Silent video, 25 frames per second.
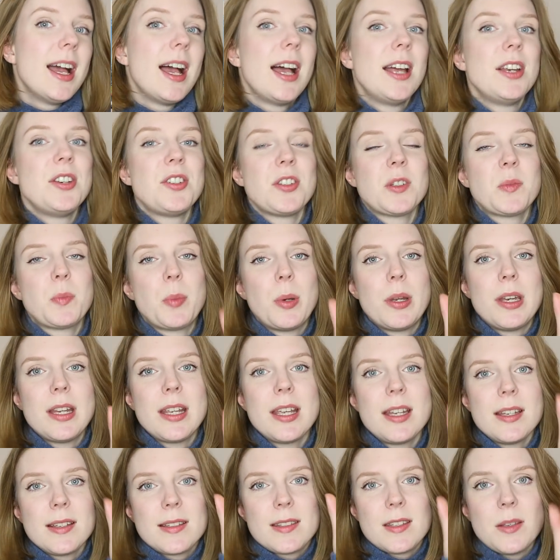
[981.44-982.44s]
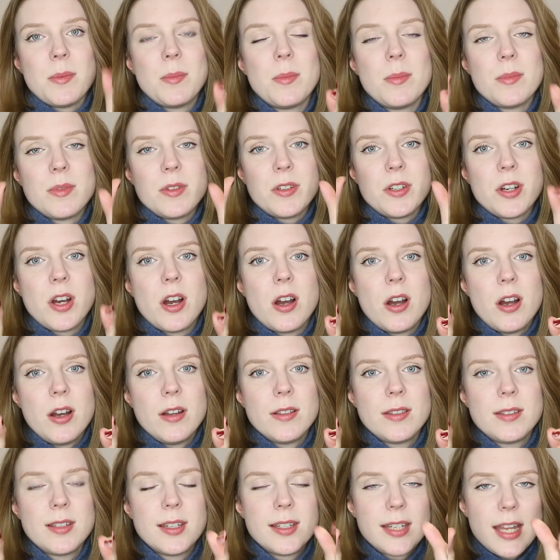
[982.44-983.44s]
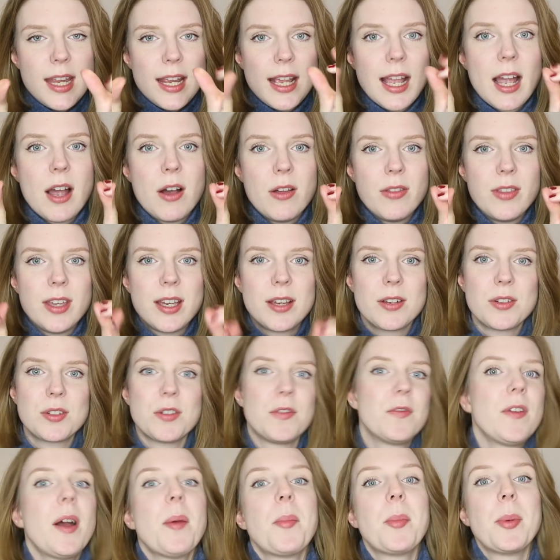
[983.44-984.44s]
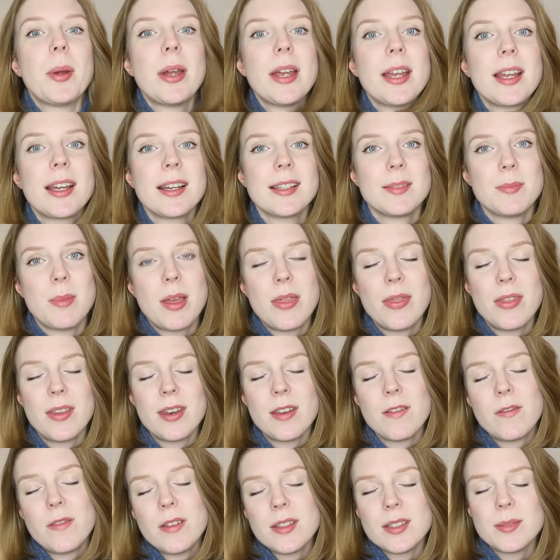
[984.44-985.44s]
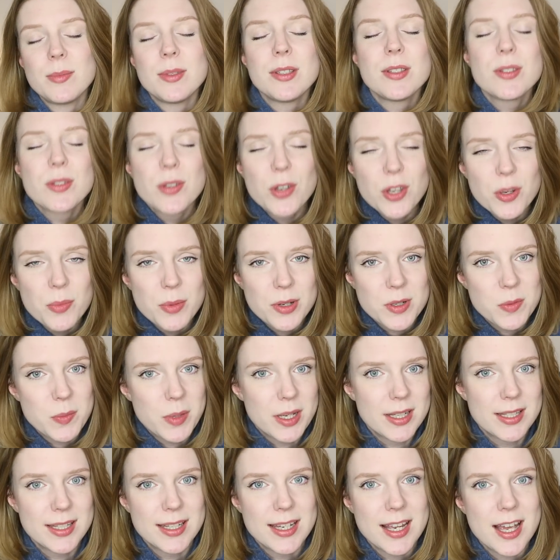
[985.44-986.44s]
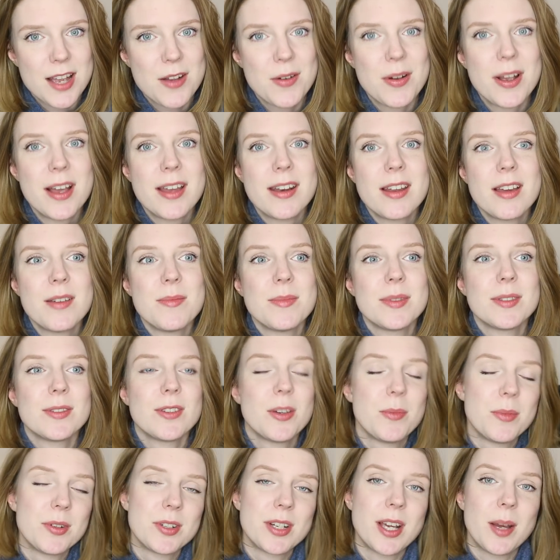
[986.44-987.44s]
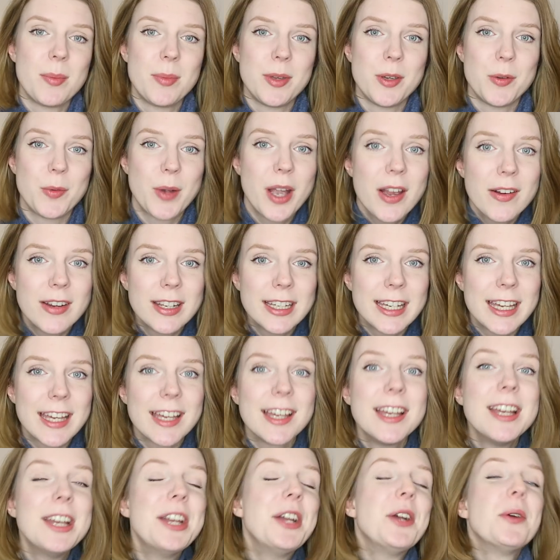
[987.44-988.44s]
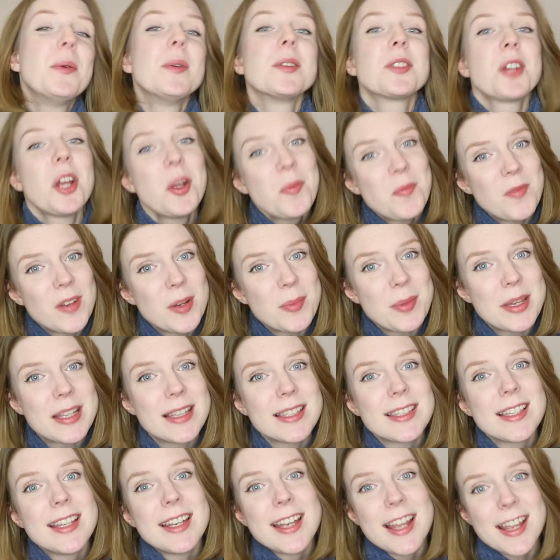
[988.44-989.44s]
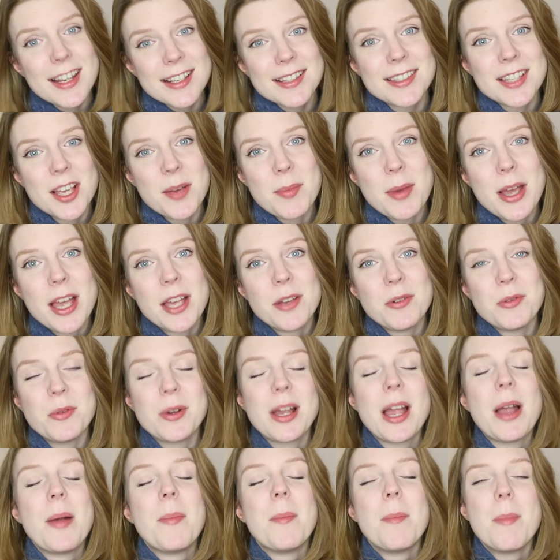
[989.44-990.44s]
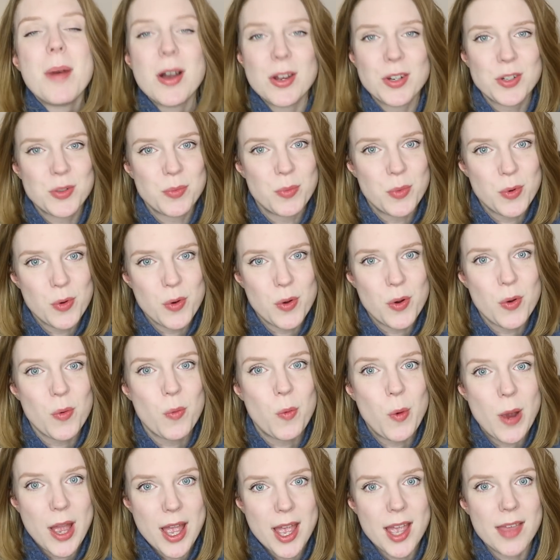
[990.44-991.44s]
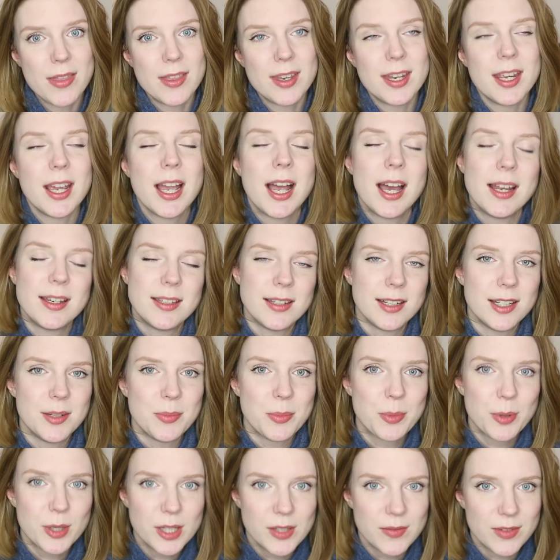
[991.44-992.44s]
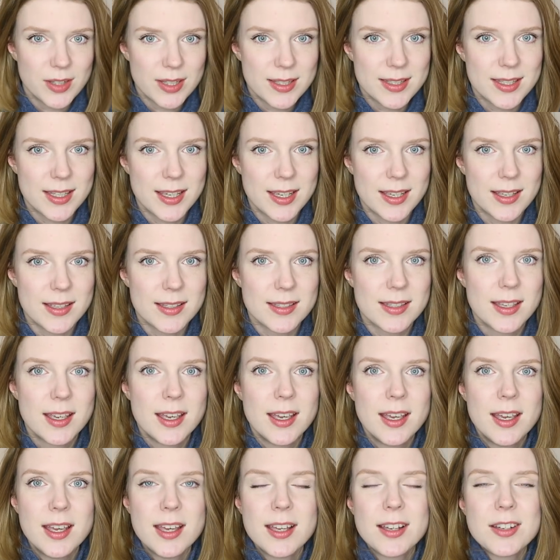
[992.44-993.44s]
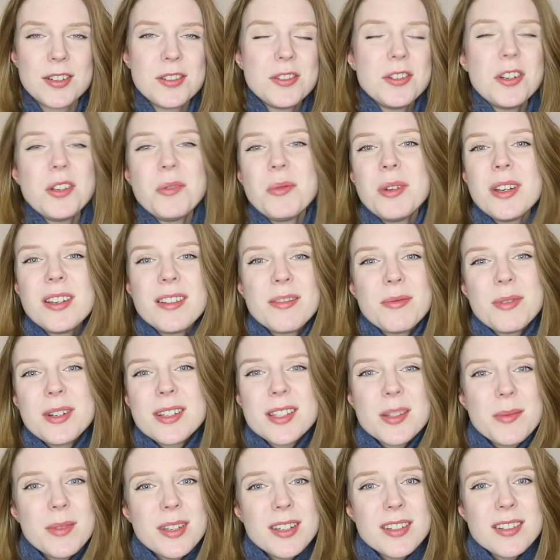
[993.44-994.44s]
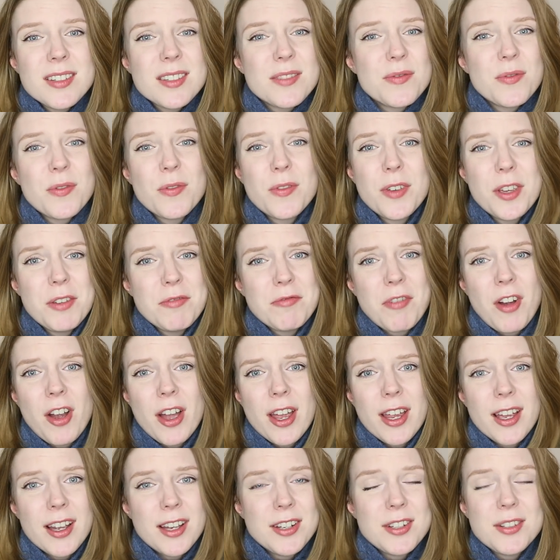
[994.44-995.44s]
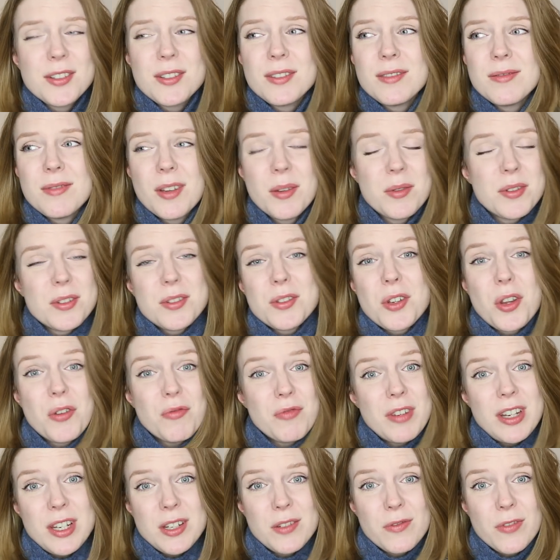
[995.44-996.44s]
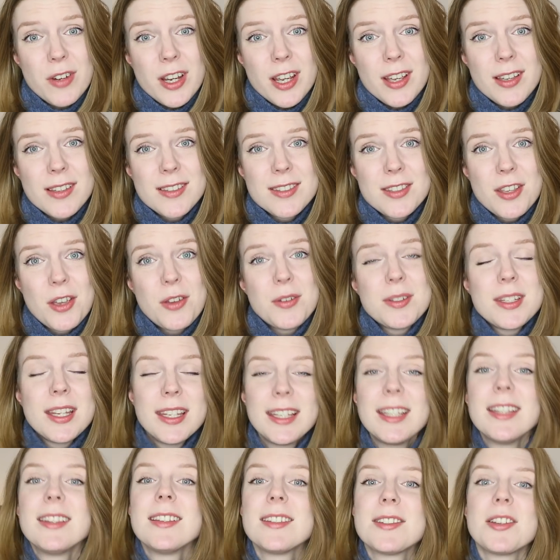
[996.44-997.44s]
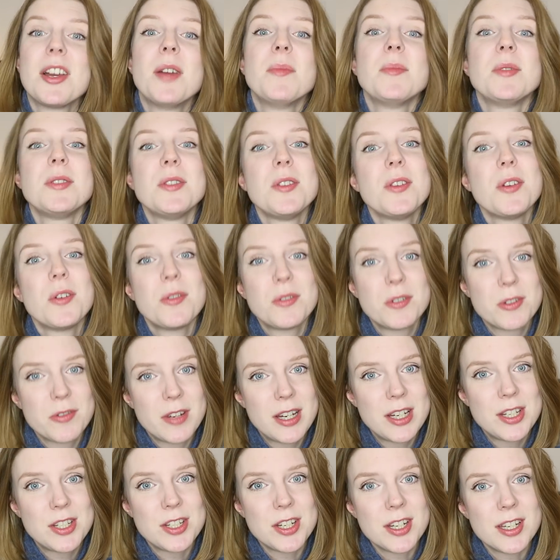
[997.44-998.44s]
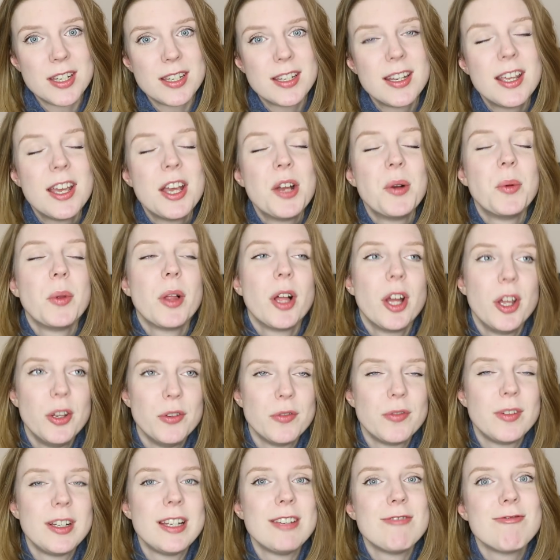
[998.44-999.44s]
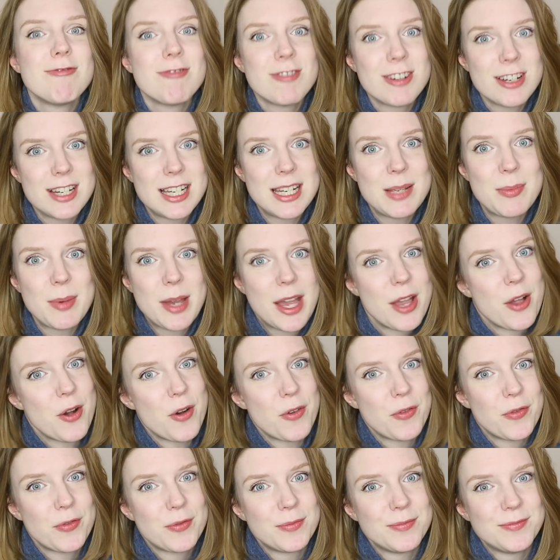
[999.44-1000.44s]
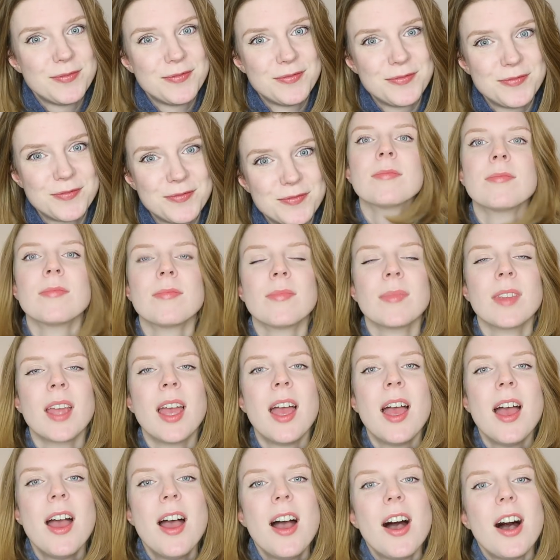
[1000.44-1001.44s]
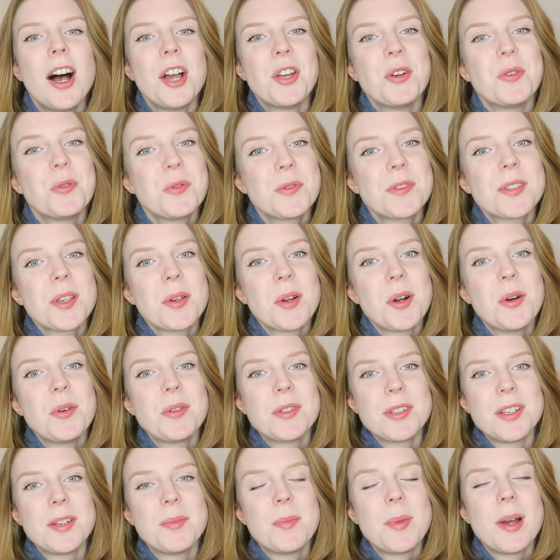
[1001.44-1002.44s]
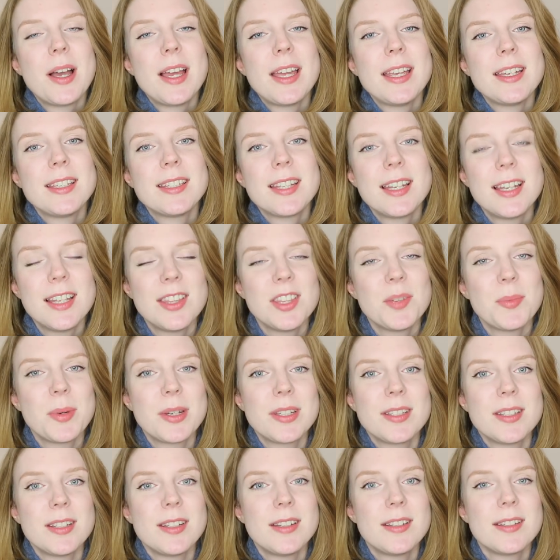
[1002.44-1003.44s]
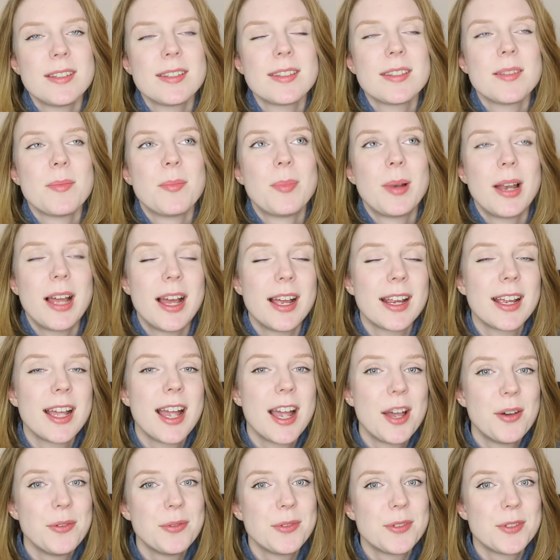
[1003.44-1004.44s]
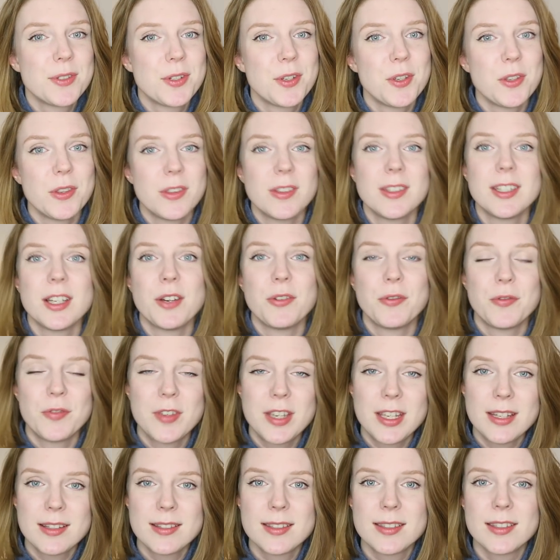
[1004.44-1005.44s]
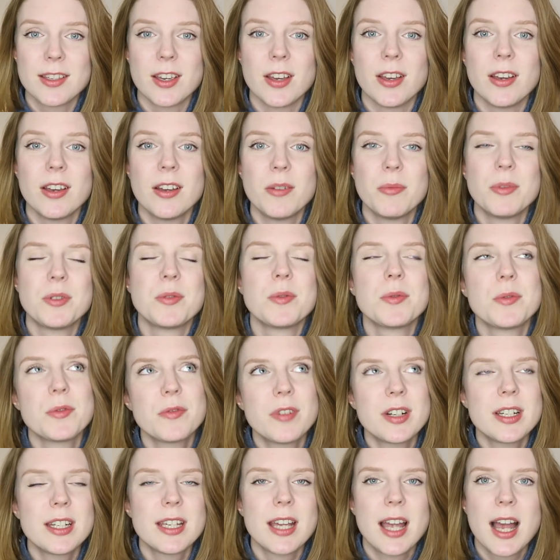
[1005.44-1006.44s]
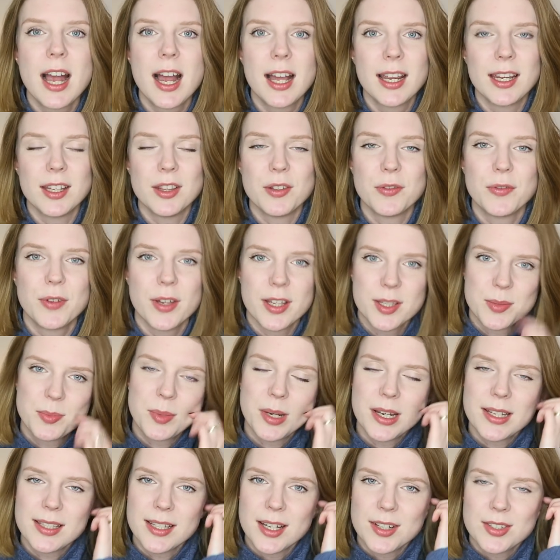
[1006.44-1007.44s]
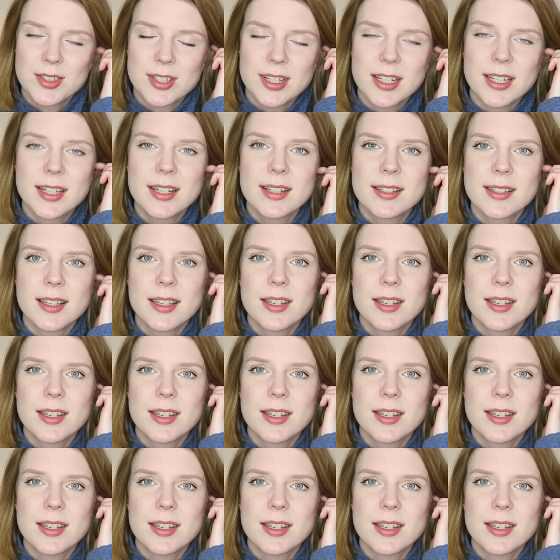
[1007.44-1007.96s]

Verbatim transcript: and just putting in some darts to take out the extra fabric has meant that it fits me so much better now and I'm so much happier wearing it which hopefully means that next summer it will get much more wear than it had done in previous years because you know when, when something just doesn't fit right I just I just don't reach for it so taking the time to do the alteration will hopefully really pay off. I also altered my Tilly the Buttons black houndstooth delphine skirt, which was already a hack in the first place actually, because